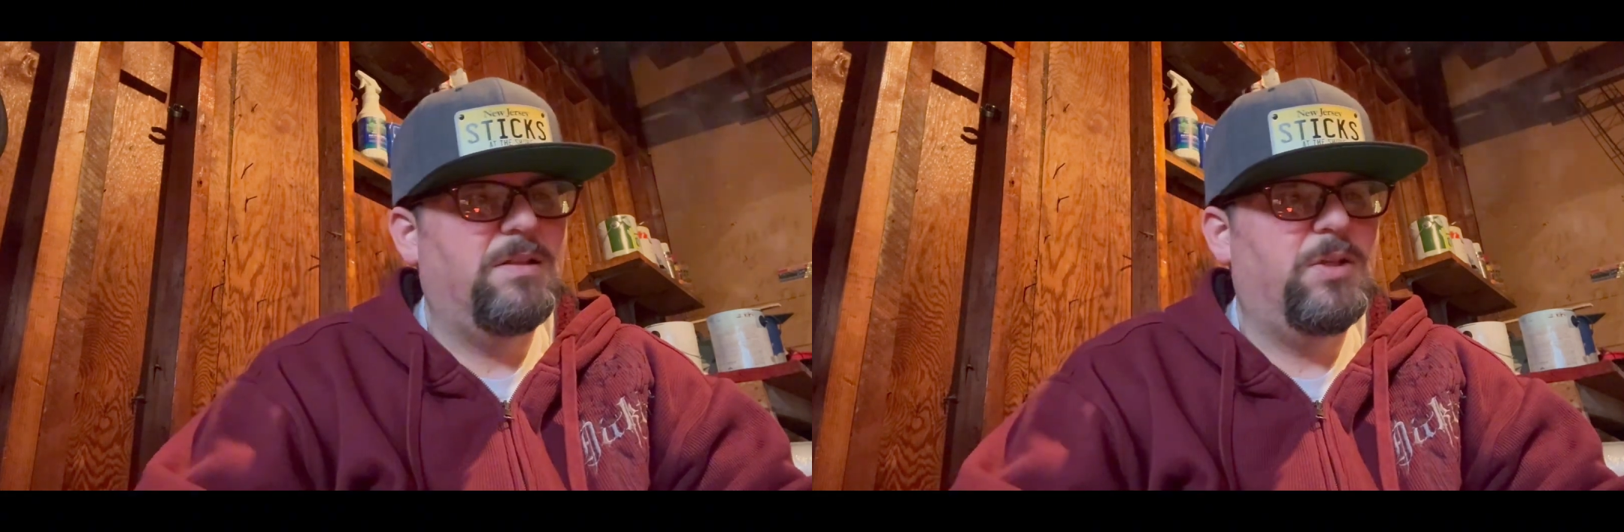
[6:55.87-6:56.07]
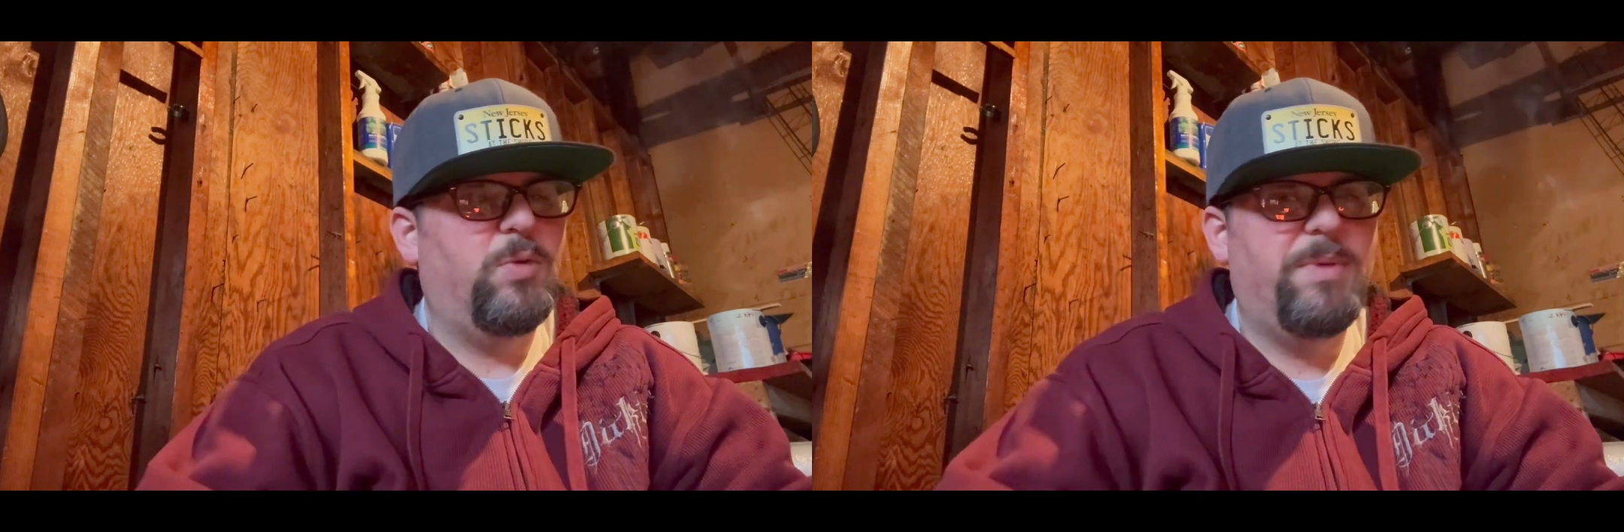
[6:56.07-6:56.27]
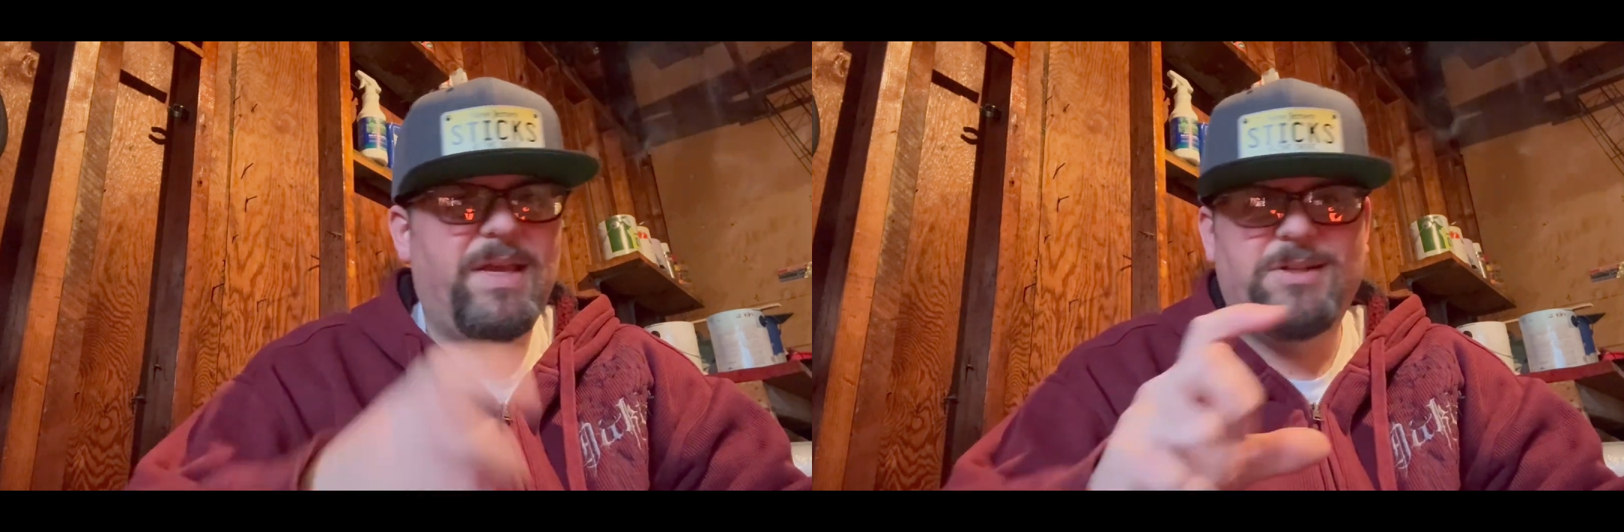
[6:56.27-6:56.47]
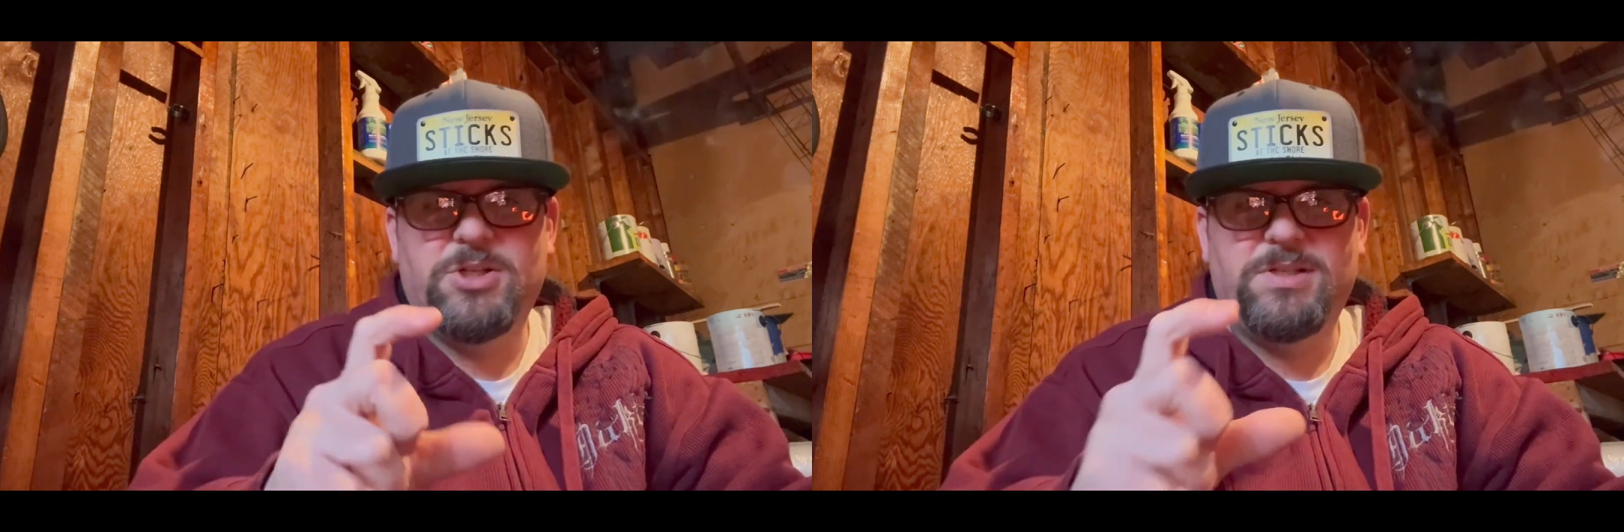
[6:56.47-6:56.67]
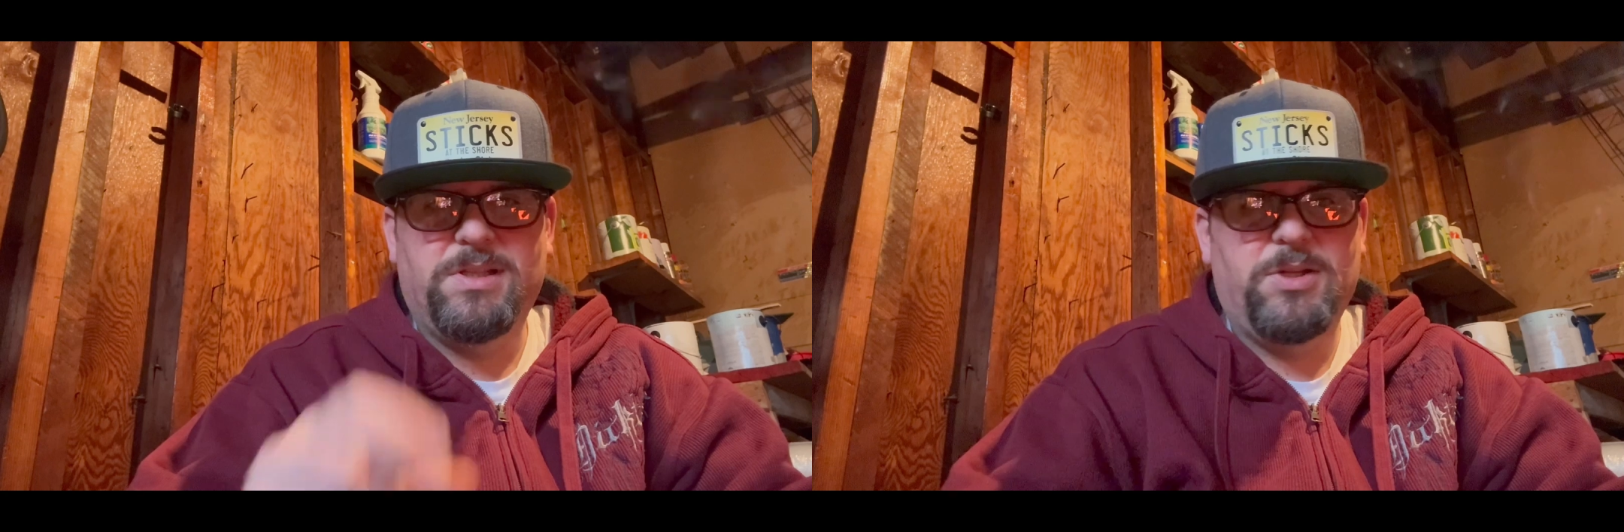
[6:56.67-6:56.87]
a little bit,
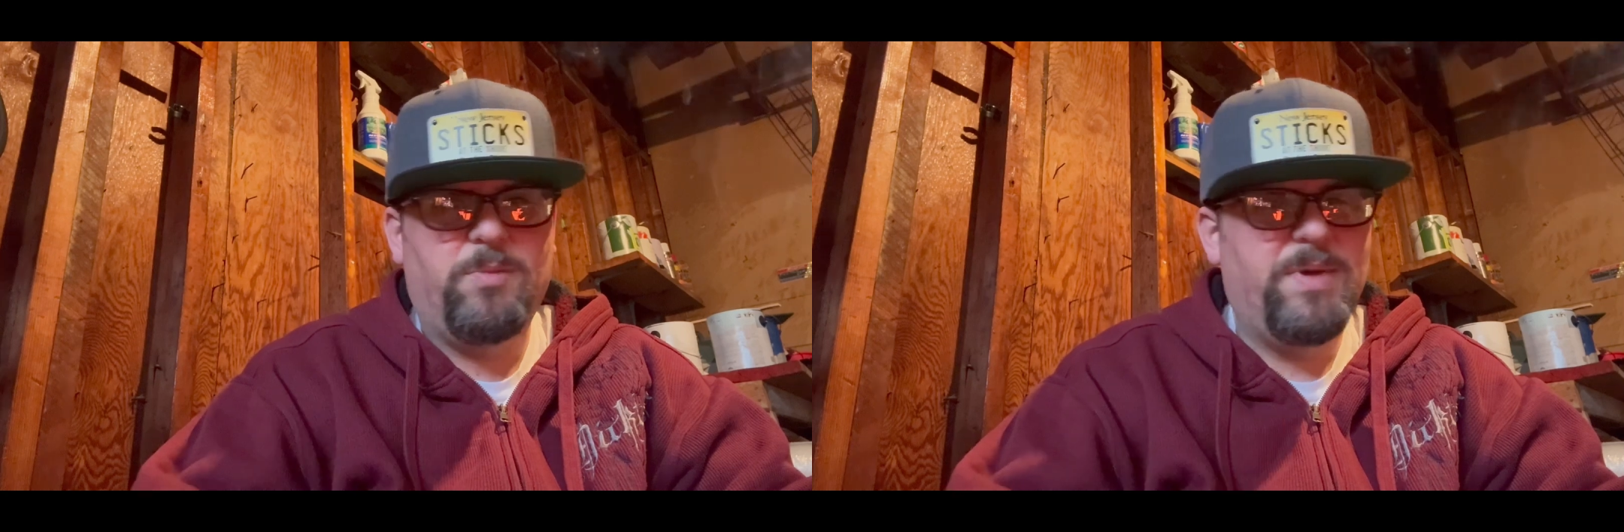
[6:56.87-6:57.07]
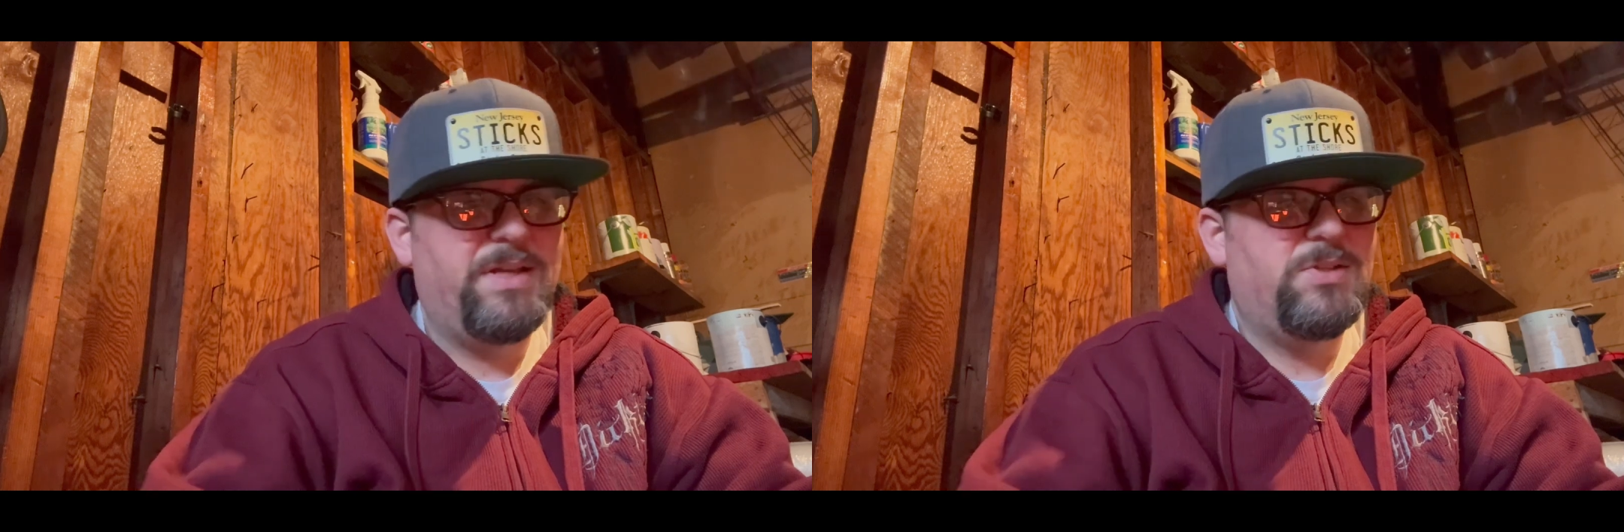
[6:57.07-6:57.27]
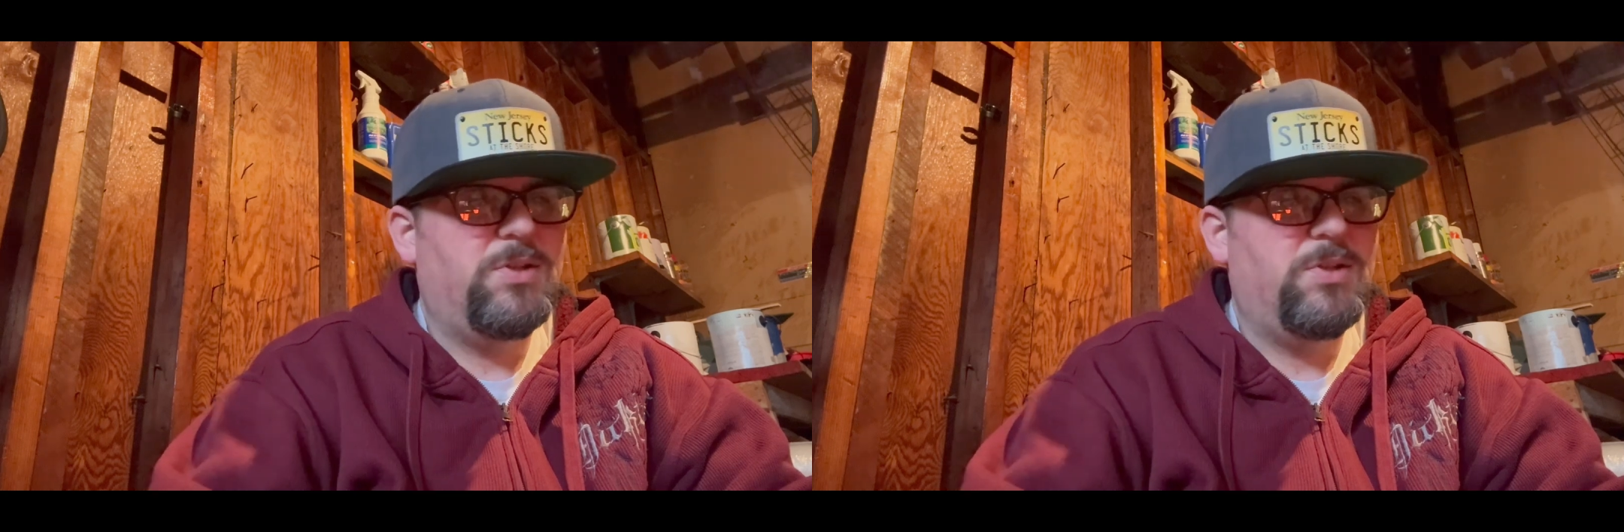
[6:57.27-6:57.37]
just a little bit.